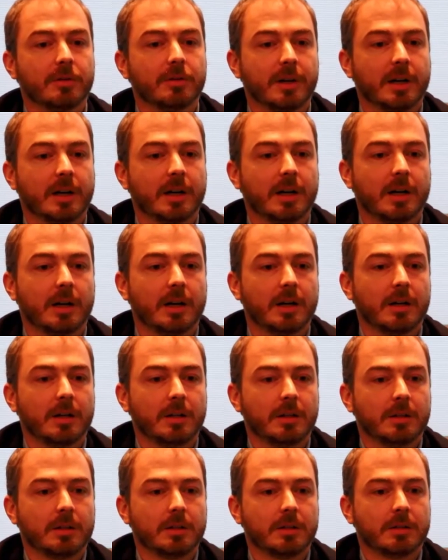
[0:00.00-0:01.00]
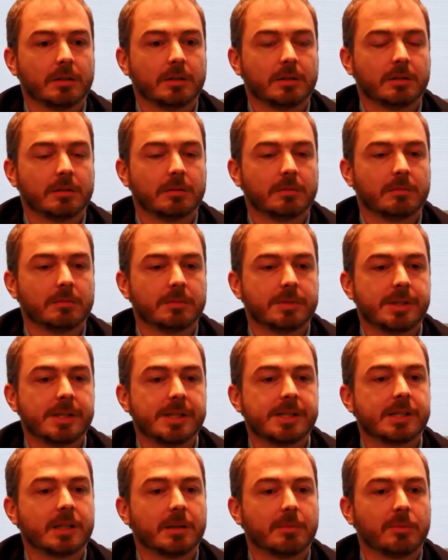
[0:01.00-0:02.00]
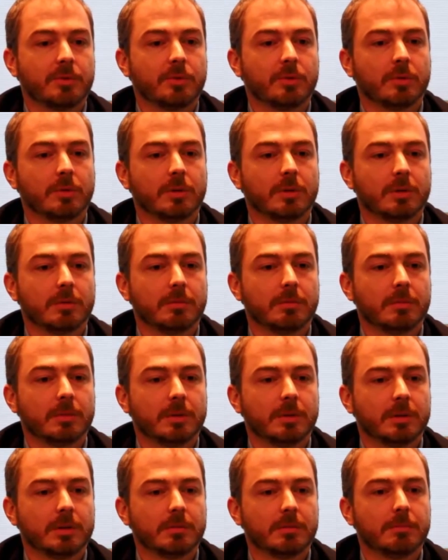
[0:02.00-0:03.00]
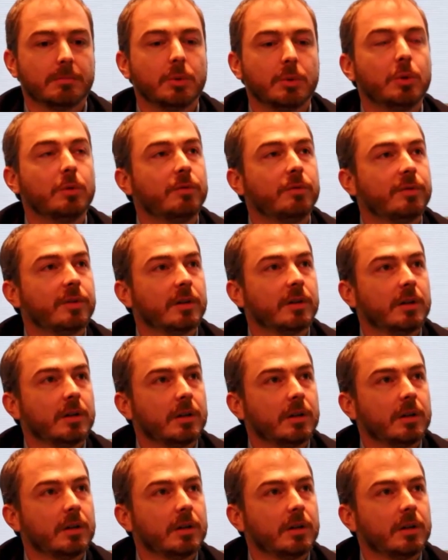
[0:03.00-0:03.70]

of a system to move